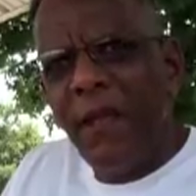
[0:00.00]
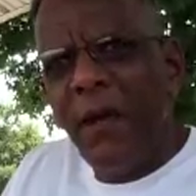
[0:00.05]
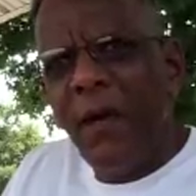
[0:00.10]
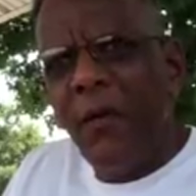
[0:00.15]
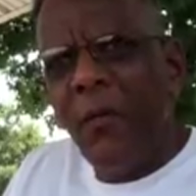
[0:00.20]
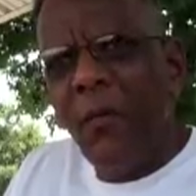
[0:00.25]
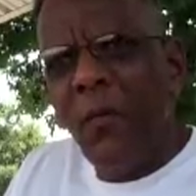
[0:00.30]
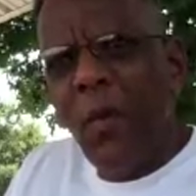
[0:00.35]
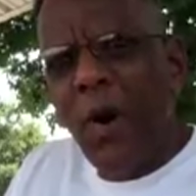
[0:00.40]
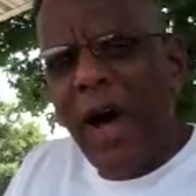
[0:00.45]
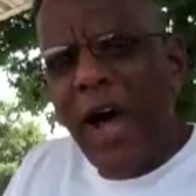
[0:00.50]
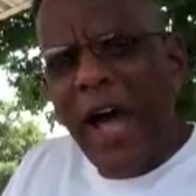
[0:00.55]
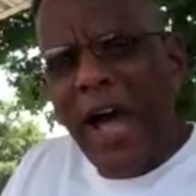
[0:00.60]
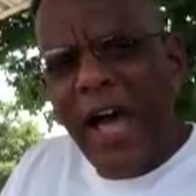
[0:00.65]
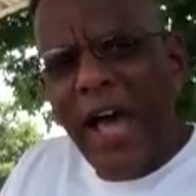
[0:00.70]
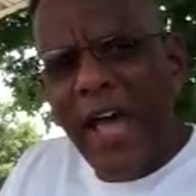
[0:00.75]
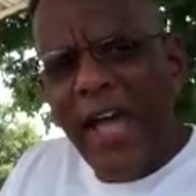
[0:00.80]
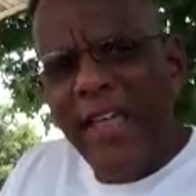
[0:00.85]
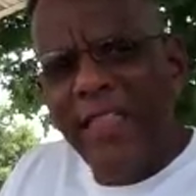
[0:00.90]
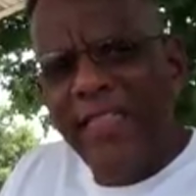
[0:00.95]

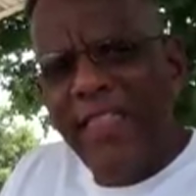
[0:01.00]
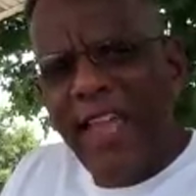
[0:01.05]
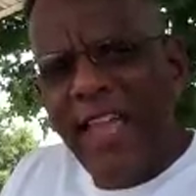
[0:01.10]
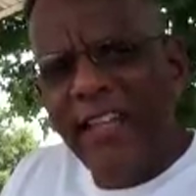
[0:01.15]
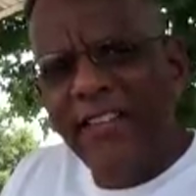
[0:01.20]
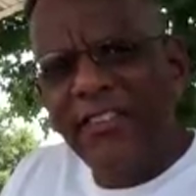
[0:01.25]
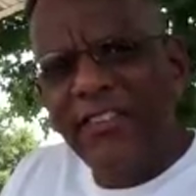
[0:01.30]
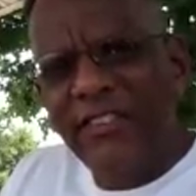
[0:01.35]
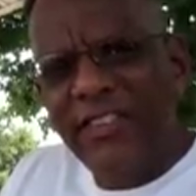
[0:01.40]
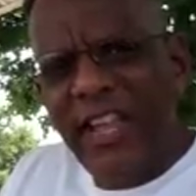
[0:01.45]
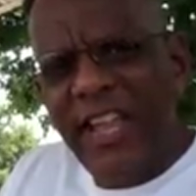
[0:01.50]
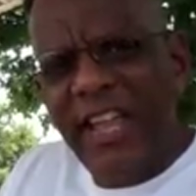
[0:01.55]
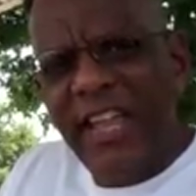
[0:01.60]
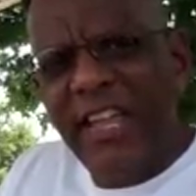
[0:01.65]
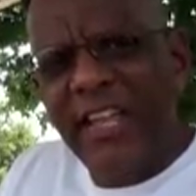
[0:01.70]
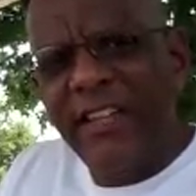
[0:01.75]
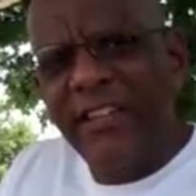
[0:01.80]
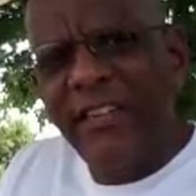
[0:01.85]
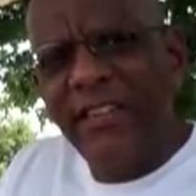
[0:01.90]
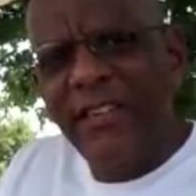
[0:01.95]
why that
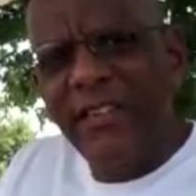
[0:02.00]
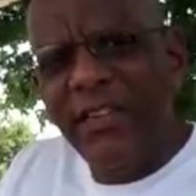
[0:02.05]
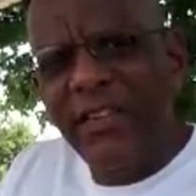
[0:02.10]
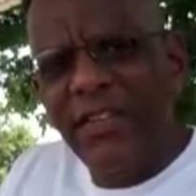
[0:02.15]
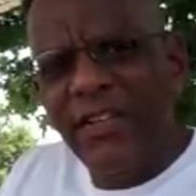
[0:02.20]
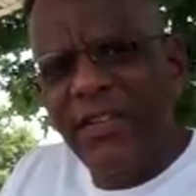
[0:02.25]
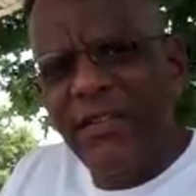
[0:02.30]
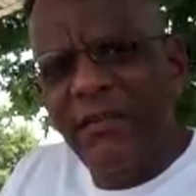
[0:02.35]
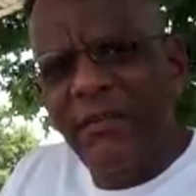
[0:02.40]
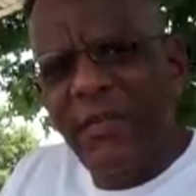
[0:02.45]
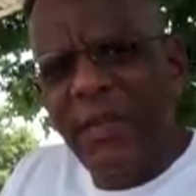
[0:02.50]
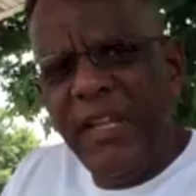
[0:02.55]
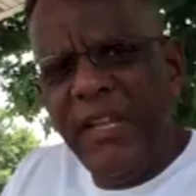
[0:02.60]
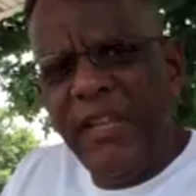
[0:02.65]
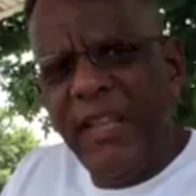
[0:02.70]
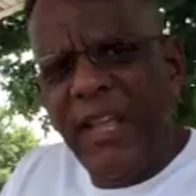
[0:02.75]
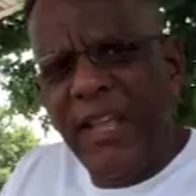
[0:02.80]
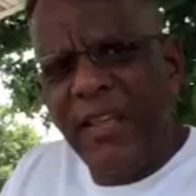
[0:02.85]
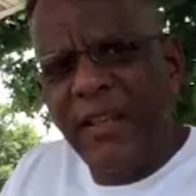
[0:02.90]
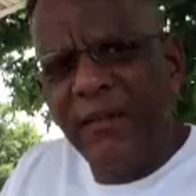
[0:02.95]
stand couldn't be
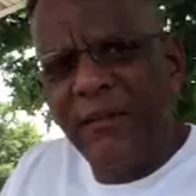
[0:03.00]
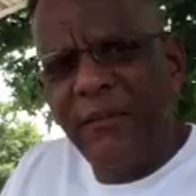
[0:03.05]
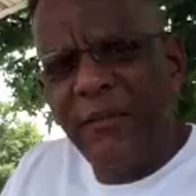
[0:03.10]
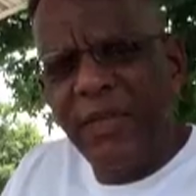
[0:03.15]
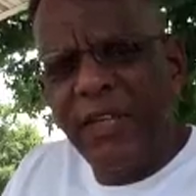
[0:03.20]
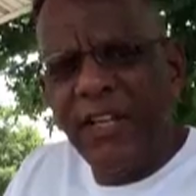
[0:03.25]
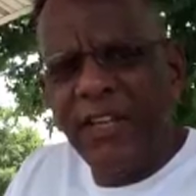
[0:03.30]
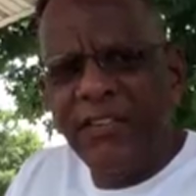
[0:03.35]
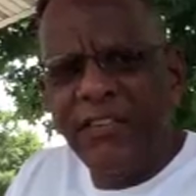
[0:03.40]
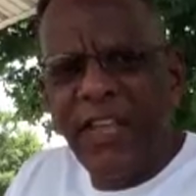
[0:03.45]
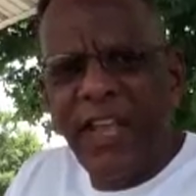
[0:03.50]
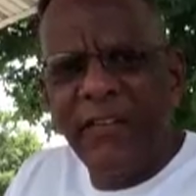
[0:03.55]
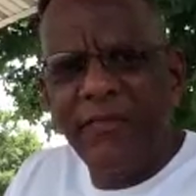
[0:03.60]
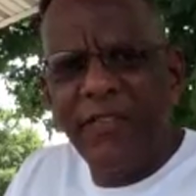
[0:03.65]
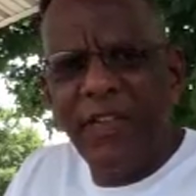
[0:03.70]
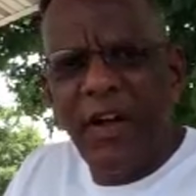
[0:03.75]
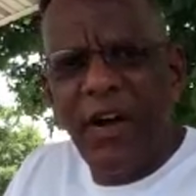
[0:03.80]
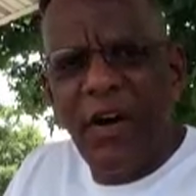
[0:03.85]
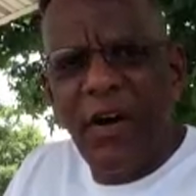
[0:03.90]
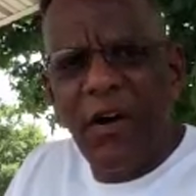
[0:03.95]
there. Because
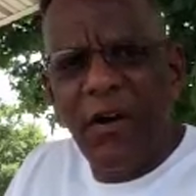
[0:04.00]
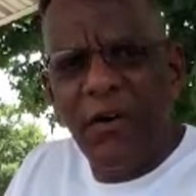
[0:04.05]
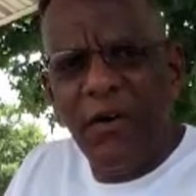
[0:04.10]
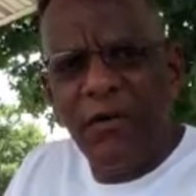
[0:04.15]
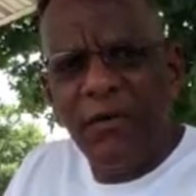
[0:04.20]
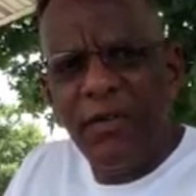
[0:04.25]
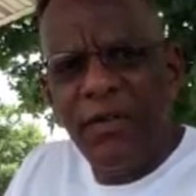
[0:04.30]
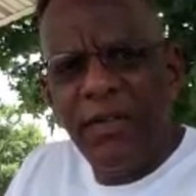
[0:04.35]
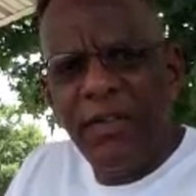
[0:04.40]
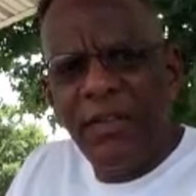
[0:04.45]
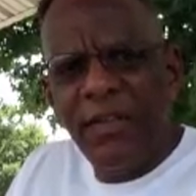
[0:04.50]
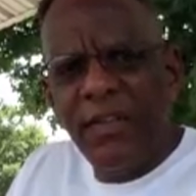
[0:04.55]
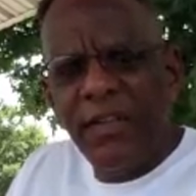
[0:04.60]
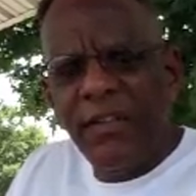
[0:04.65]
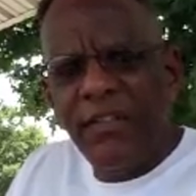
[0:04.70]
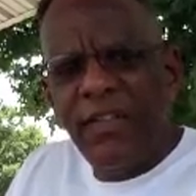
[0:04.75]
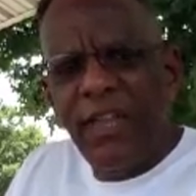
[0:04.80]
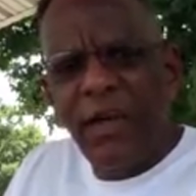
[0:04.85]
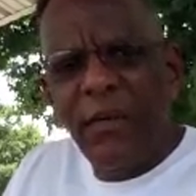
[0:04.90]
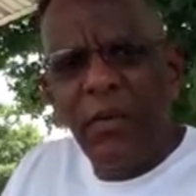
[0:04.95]
after all,
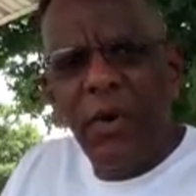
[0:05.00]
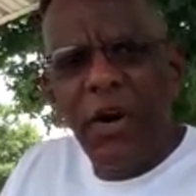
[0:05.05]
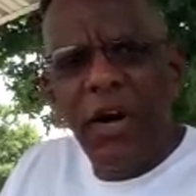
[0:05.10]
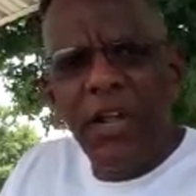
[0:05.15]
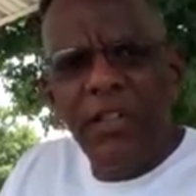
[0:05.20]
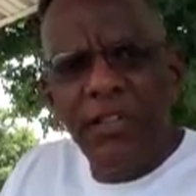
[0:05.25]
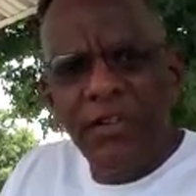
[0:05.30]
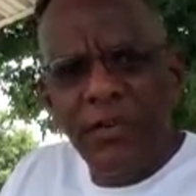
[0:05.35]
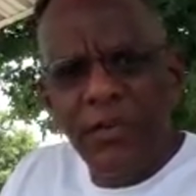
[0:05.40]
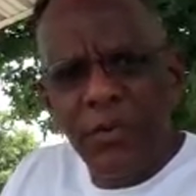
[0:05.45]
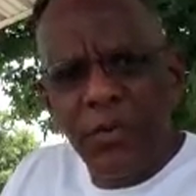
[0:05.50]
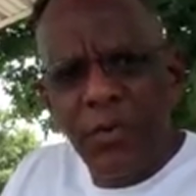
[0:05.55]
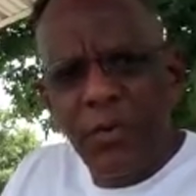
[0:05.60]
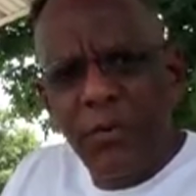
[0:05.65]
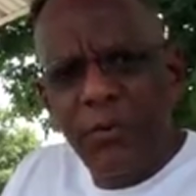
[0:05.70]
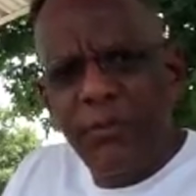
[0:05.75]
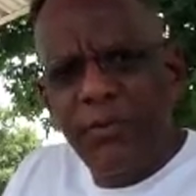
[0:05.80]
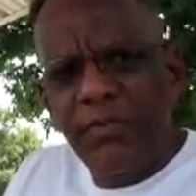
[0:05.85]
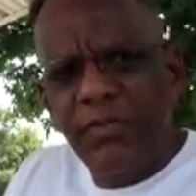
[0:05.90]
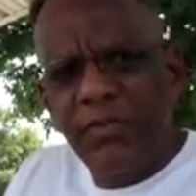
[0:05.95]
there were other
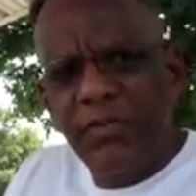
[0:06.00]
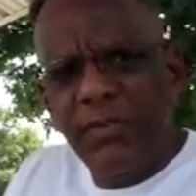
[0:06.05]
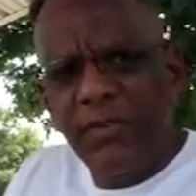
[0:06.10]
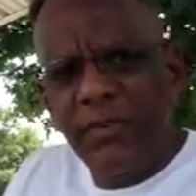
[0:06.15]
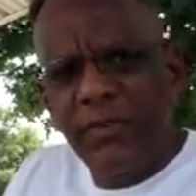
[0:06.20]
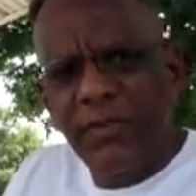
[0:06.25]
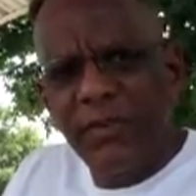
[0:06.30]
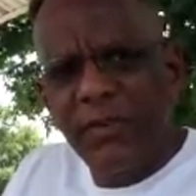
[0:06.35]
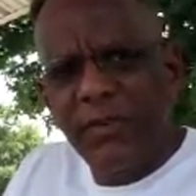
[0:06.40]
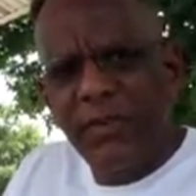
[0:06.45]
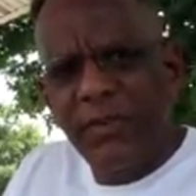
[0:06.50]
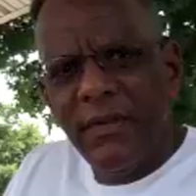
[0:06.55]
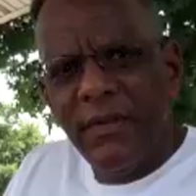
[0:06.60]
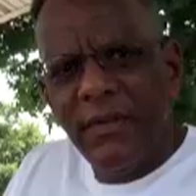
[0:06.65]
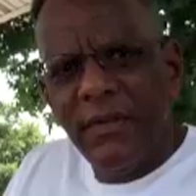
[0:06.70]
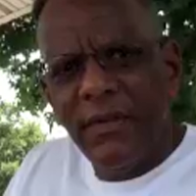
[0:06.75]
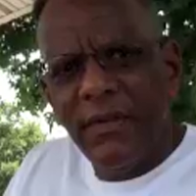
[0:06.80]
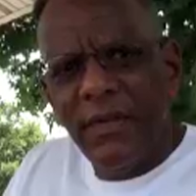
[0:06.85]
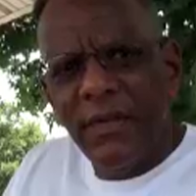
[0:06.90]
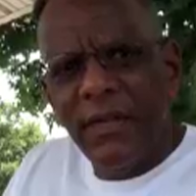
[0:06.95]
groups
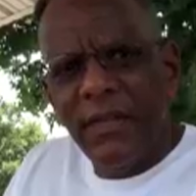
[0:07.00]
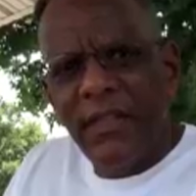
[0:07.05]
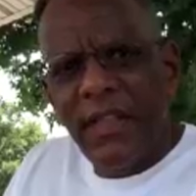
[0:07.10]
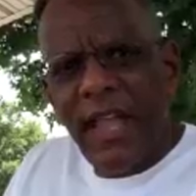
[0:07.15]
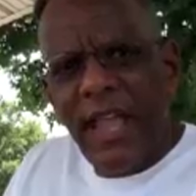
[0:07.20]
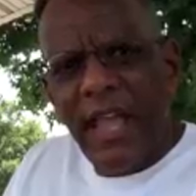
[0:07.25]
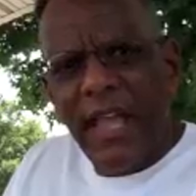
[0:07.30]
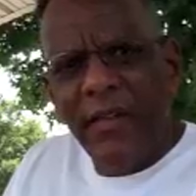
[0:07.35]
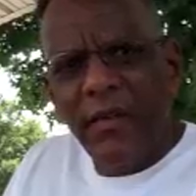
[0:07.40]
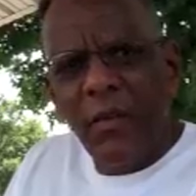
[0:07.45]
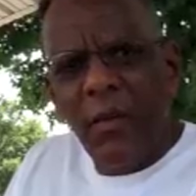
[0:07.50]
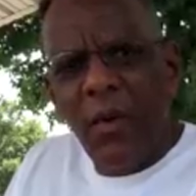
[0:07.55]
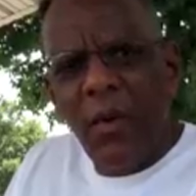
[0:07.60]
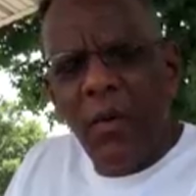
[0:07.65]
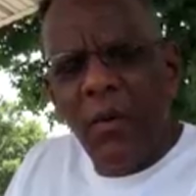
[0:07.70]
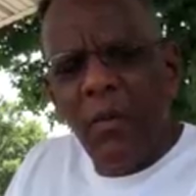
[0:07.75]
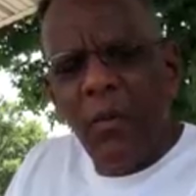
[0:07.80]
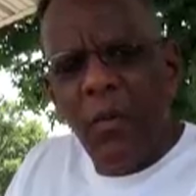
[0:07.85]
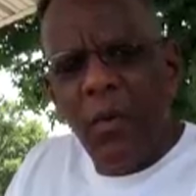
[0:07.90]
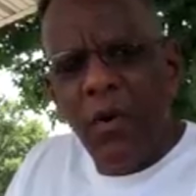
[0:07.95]
that
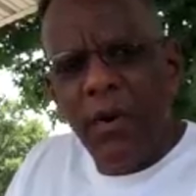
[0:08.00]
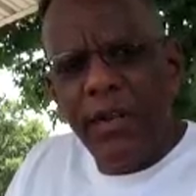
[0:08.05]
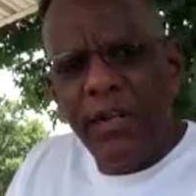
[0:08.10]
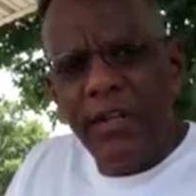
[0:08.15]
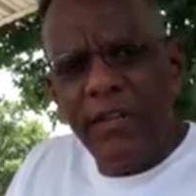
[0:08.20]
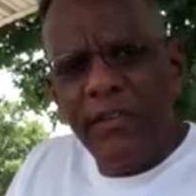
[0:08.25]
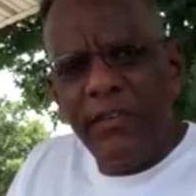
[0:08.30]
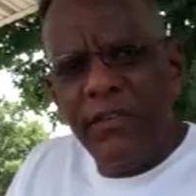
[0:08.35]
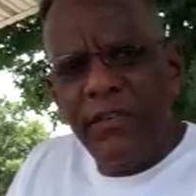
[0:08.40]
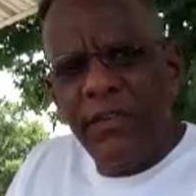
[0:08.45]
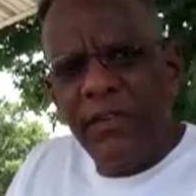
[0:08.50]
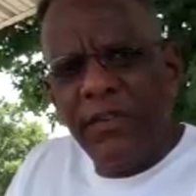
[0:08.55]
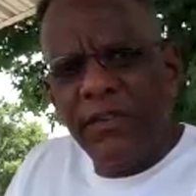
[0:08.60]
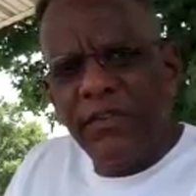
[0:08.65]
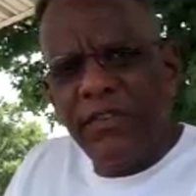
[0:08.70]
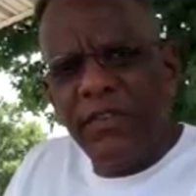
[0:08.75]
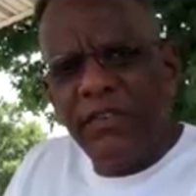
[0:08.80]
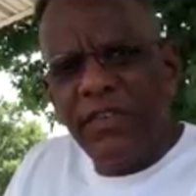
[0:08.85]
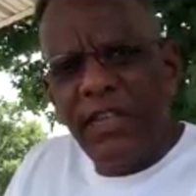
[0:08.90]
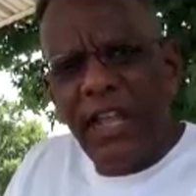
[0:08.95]
wanted
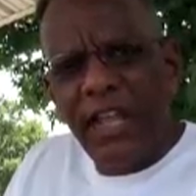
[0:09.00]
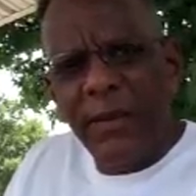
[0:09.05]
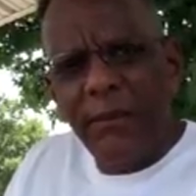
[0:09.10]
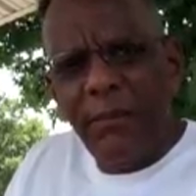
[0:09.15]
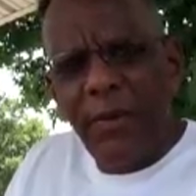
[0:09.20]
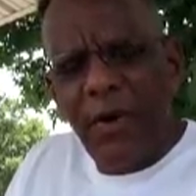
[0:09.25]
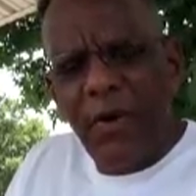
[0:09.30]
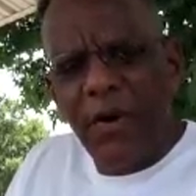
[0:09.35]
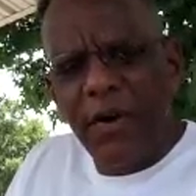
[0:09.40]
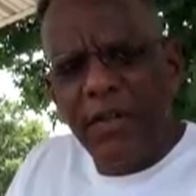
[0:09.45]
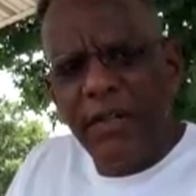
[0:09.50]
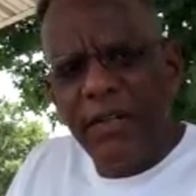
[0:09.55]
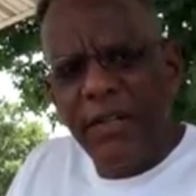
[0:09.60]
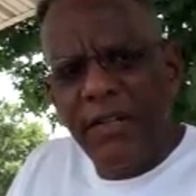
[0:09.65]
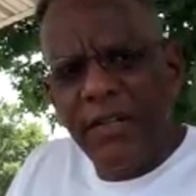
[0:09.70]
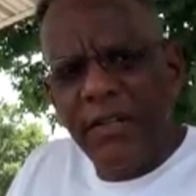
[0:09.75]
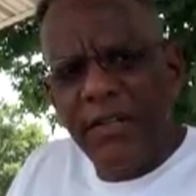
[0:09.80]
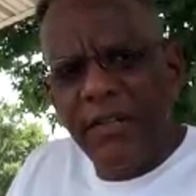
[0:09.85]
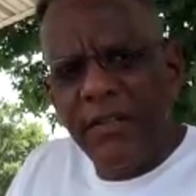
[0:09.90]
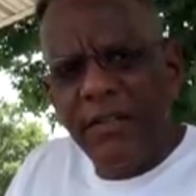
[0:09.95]
to take part
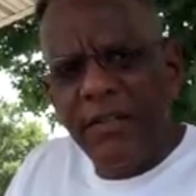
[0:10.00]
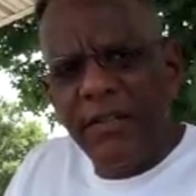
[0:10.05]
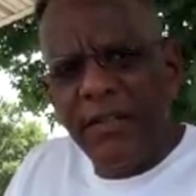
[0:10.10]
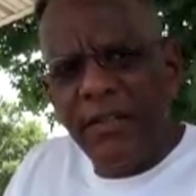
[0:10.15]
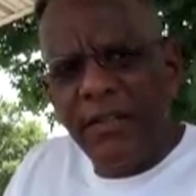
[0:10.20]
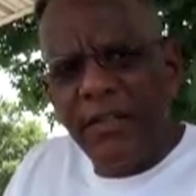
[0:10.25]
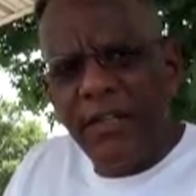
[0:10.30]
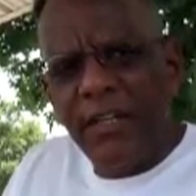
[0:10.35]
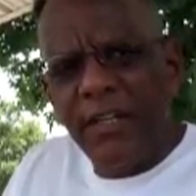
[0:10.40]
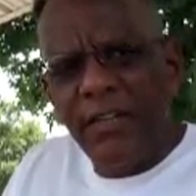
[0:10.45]
in